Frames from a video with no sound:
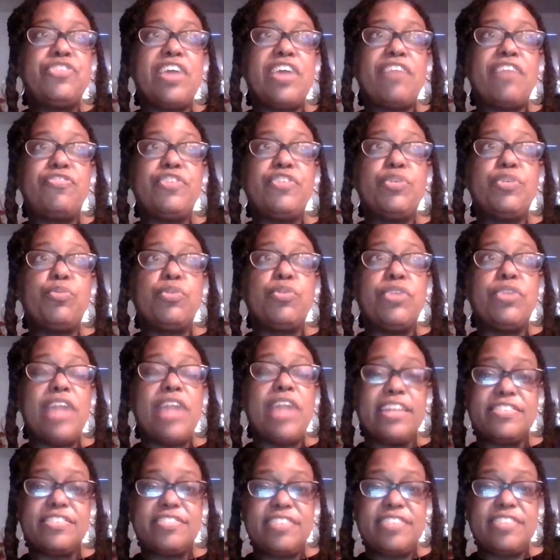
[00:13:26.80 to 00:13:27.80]
definitely will
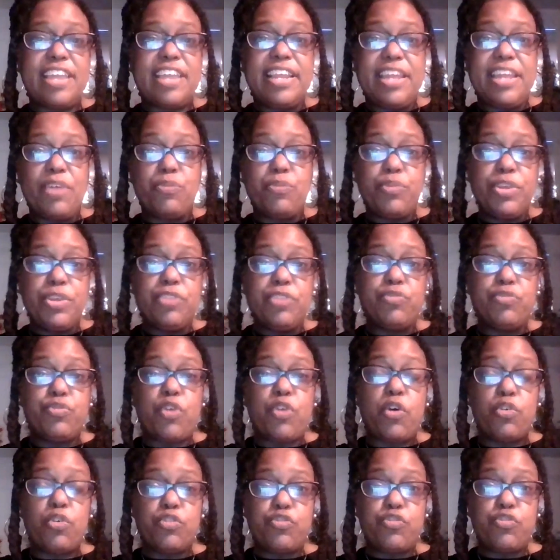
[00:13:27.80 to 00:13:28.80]
not say that we've
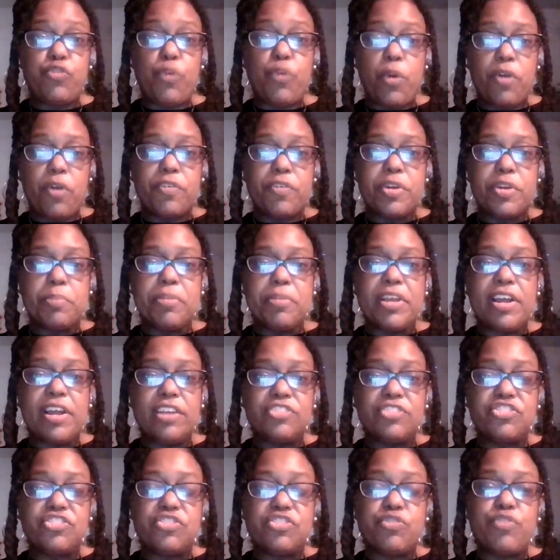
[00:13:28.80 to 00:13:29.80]
rolled forward,
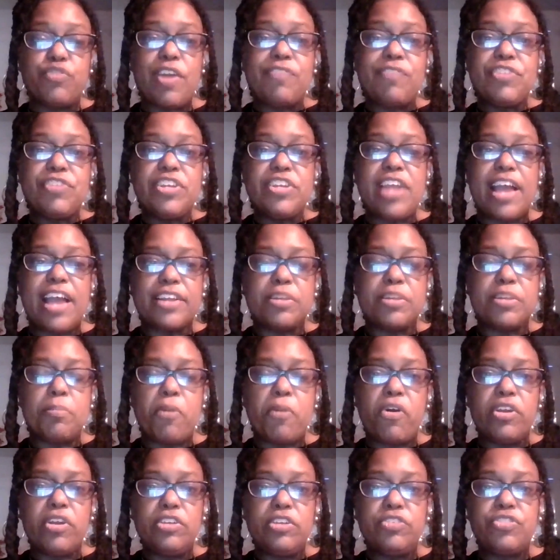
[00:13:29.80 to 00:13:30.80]
because Reverend Dr.
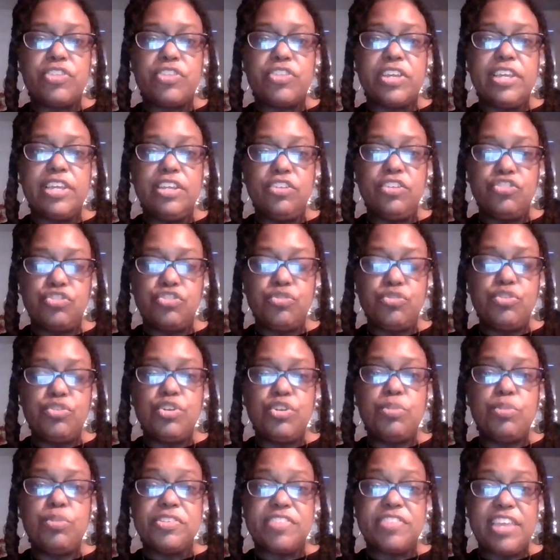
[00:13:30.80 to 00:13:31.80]
Martin Luther King
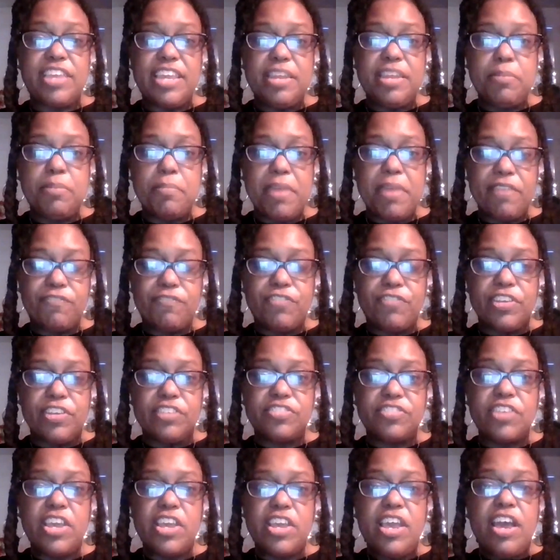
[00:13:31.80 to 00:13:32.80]
Jr. was in
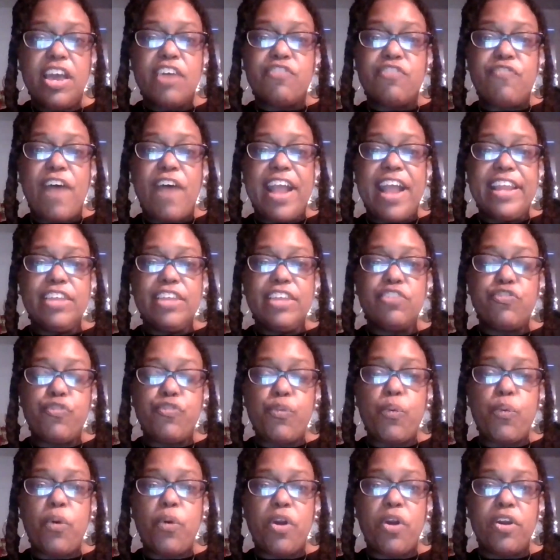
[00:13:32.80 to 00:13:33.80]
Memphis fighting
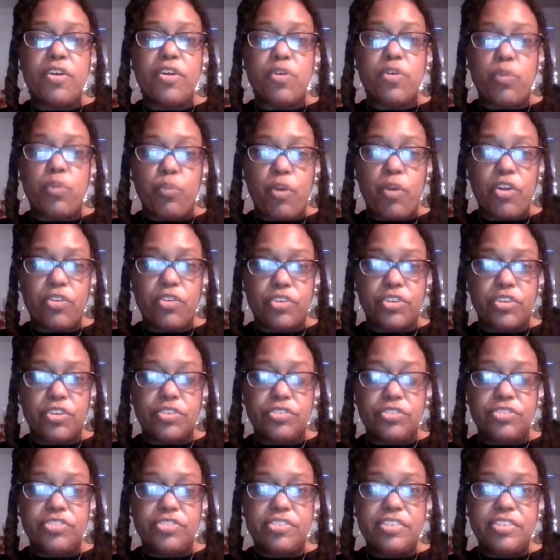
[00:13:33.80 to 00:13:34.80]
for
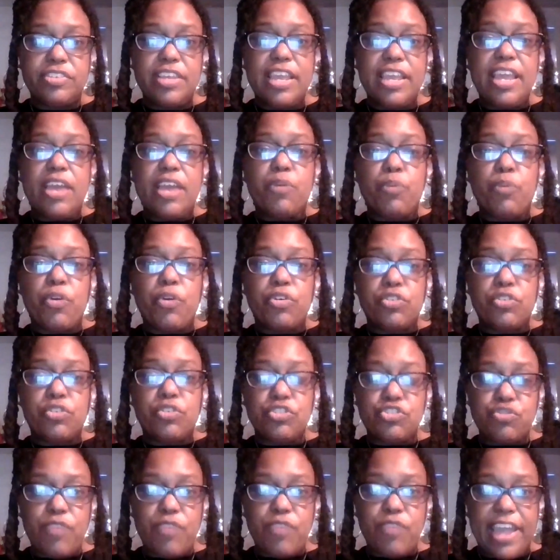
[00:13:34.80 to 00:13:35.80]

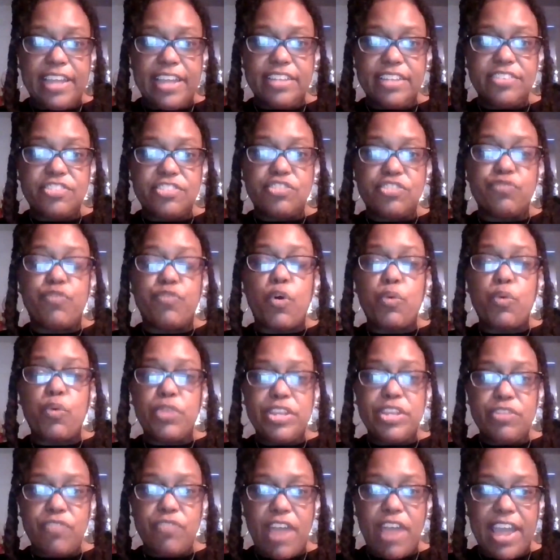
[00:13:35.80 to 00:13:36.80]
workers' rights,
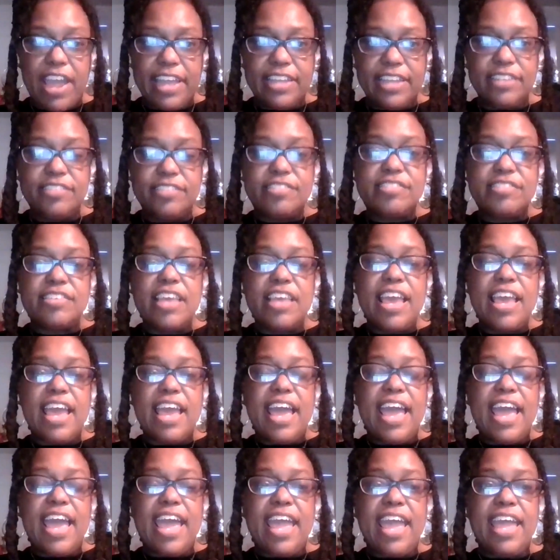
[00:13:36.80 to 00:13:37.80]
voting rights,
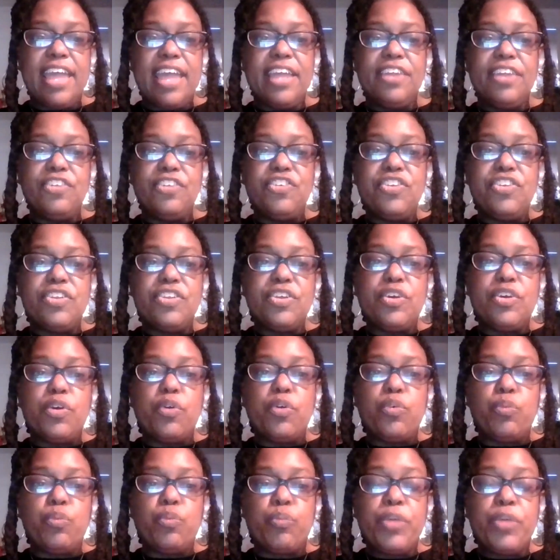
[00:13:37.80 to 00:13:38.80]
and
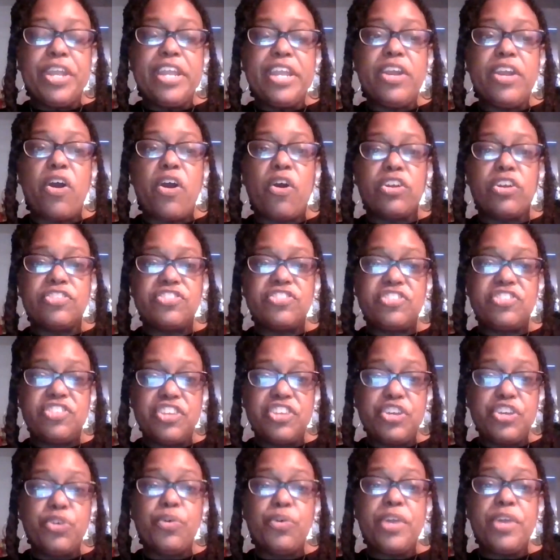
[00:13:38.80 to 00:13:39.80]
we are
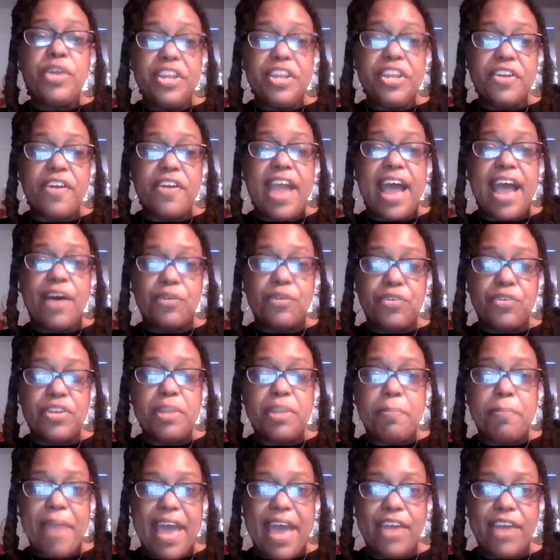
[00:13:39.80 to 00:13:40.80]
still here out on
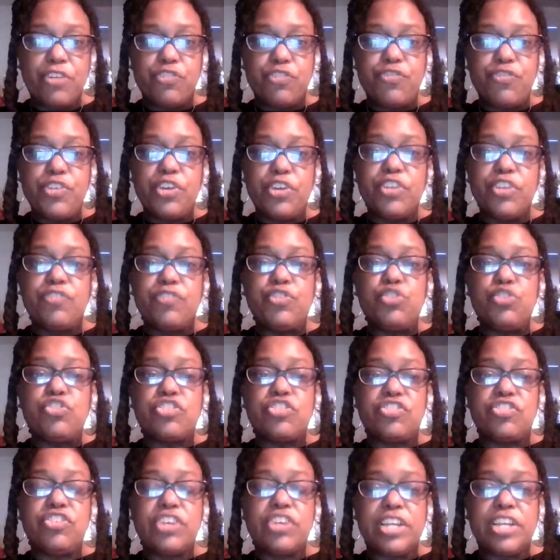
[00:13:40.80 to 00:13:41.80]
the battlefield. If you
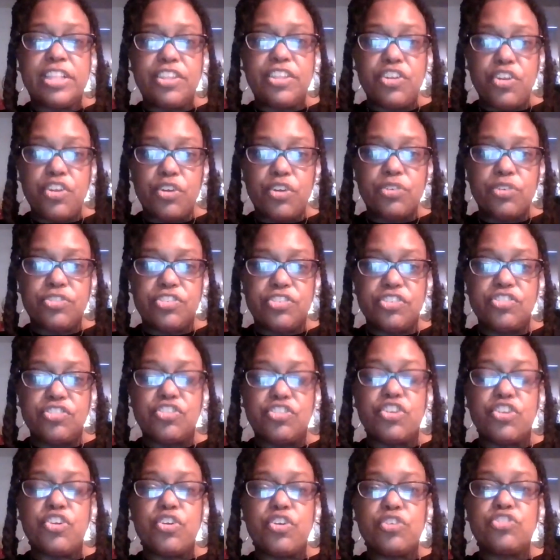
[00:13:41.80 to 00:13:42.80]
just look at the
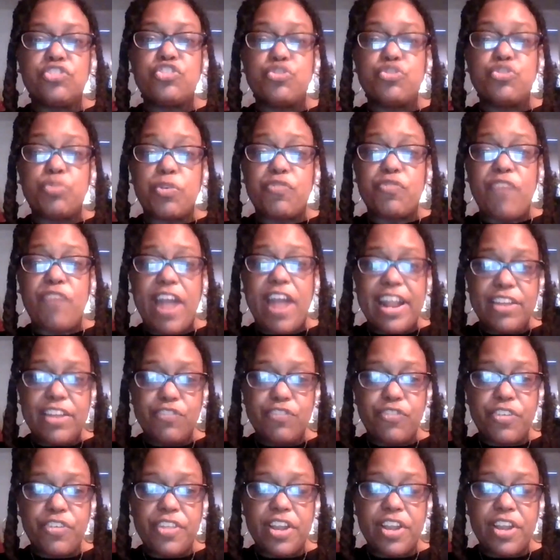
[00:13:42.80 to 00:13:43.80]
nurses were fighting
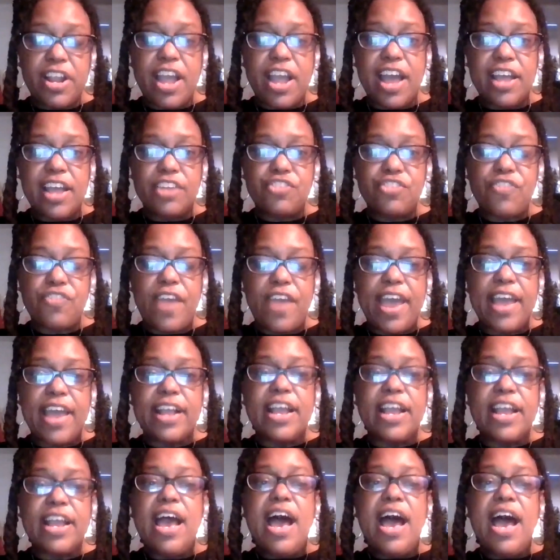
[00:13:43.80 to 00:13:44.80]
for their
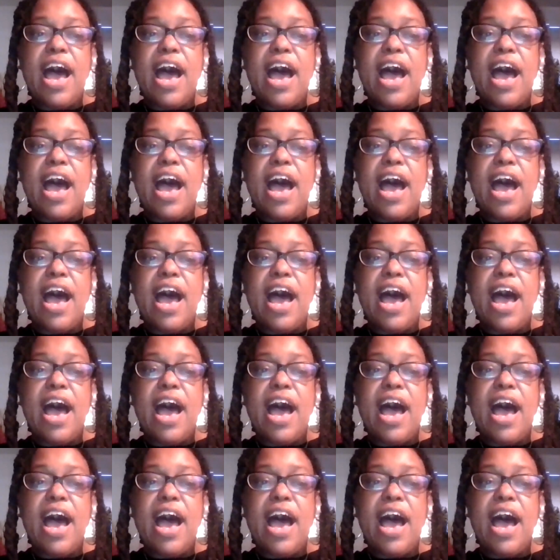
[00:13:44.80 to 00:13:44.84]
contract.